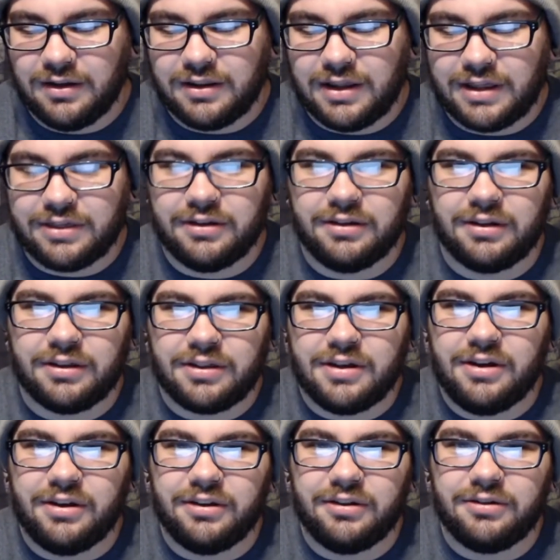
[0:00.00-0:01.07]
that the,
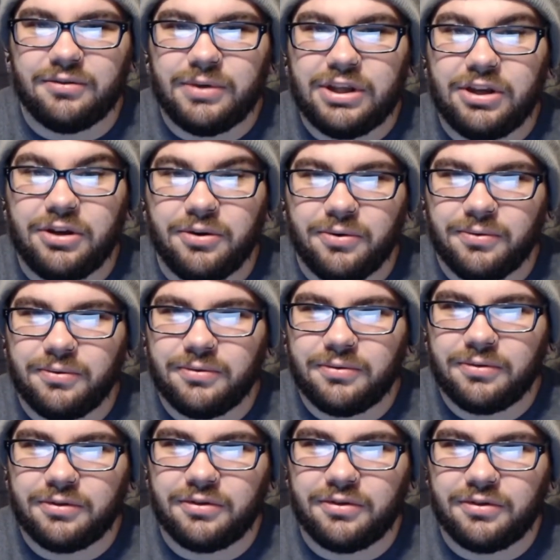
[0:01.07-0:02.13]
the Wii U
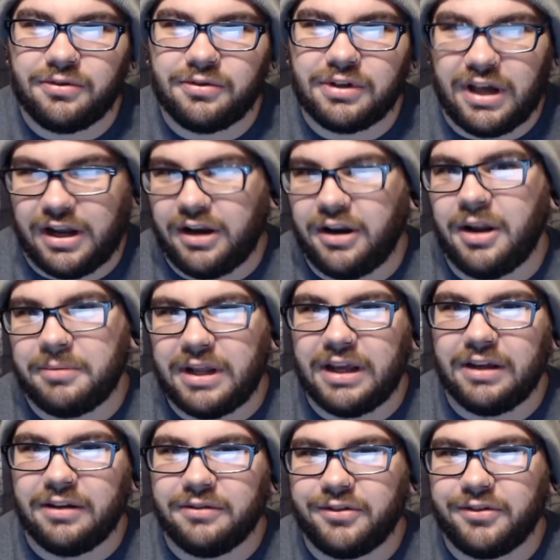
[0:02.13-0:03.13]
got an update.